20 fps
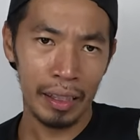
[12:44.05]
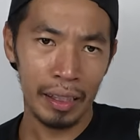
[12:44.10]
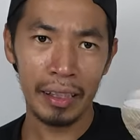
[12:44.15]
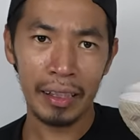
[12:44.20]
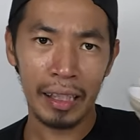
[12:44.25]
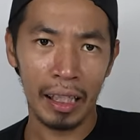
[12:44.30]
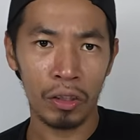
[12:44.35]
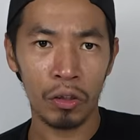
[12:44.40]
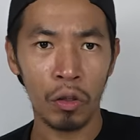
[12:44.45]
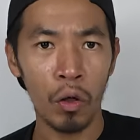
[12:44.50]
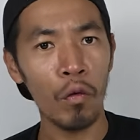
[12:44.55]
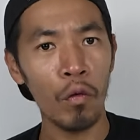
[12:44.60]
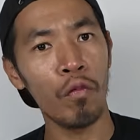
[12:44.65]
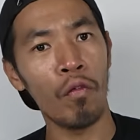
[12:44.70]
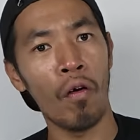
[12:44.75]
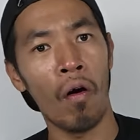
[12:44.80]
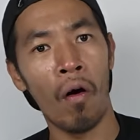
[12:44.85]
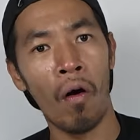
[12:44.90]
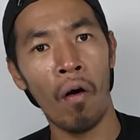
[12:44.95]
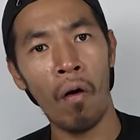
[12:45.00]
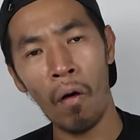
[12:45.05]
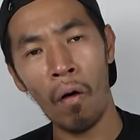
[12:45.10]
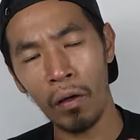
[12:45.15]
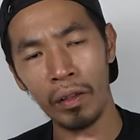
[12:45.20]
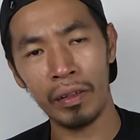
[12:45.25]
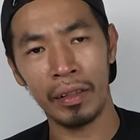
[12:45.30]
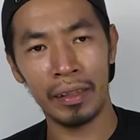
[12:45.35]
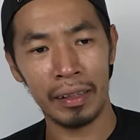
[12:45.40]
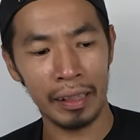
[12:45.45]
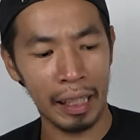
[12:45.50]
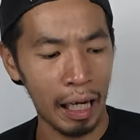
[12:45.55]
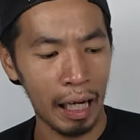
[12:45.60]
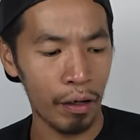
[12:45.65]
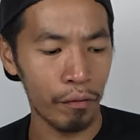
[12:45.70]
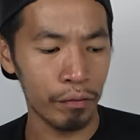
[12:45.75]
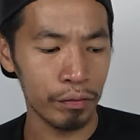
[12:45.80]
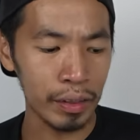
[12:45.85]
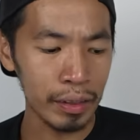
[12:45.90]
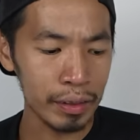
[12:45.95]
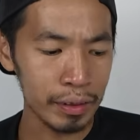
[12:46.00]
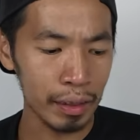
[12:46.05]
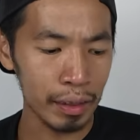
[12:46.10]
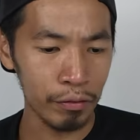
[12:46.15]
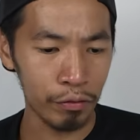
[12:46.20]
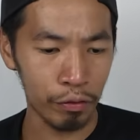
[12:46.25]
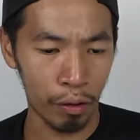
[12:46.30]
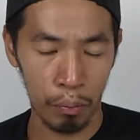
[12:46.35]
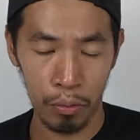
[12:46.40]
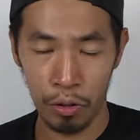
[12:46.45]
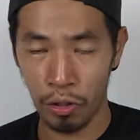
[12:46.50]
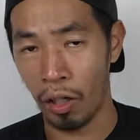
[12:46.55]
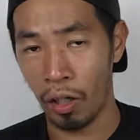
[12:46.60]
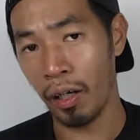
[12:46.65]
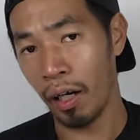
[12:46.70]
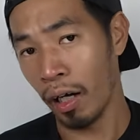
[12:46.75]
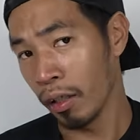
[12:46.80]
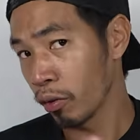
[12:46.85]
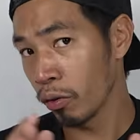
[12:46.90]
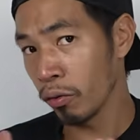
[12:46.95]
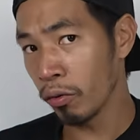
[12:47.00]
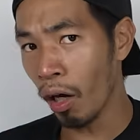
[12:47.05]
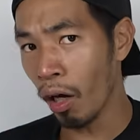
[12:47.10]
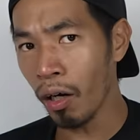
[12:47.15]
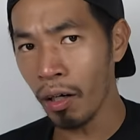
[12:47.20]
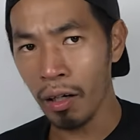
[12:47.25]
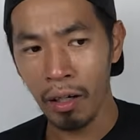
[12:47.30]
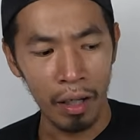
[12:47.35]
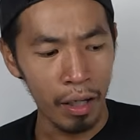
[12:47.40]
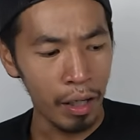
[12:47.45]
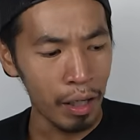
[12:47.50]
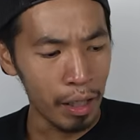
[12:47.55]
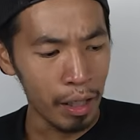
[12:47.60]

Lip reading: It can go for all kind of distance from short until long,